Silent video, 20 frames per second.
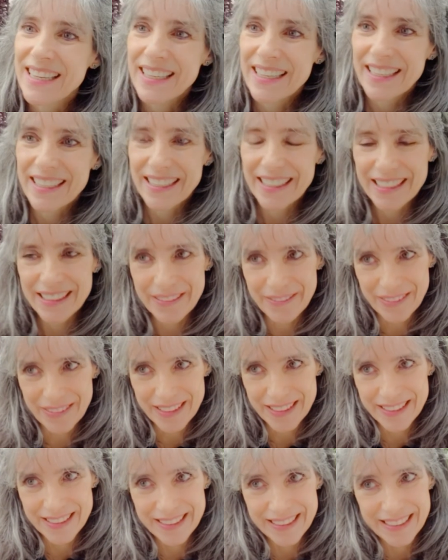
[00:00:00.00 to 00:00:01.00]
and it
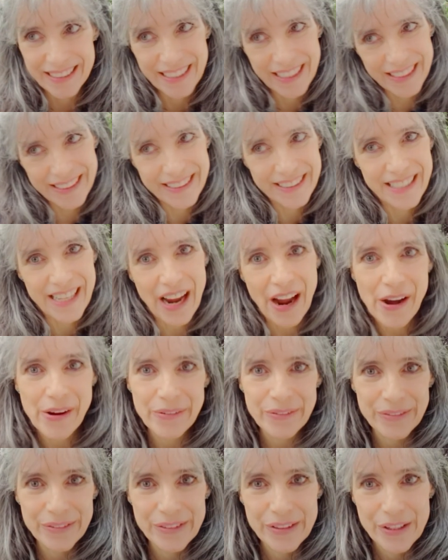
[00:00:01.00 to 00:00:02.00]
was cut
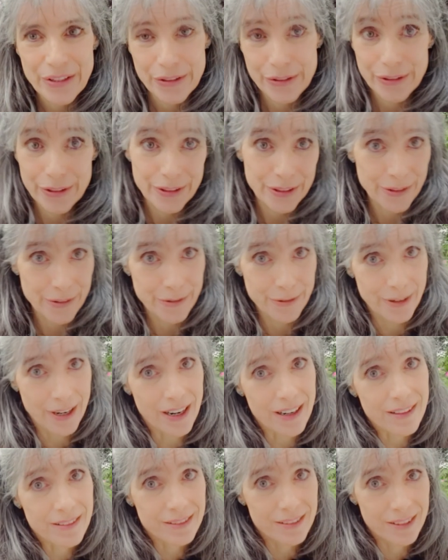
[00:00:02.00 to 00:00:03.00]
down to the
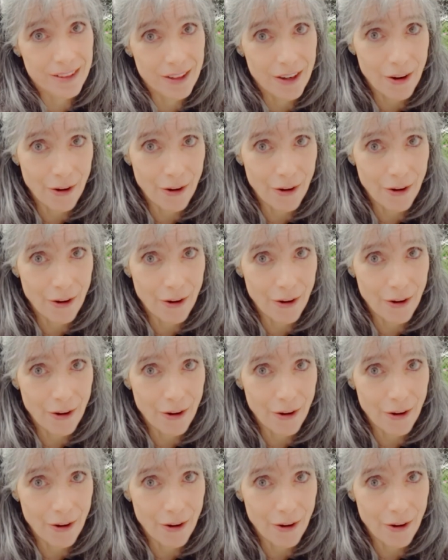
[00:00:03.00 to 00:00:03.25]
ground